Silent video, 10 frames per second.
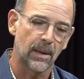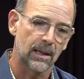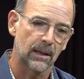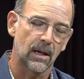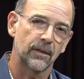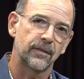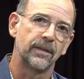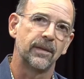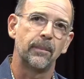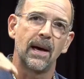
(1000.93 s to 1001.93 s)
the monologue
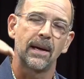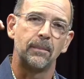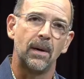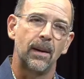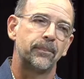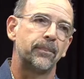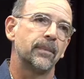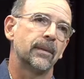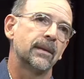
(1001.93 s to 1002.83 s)
from the bottom up.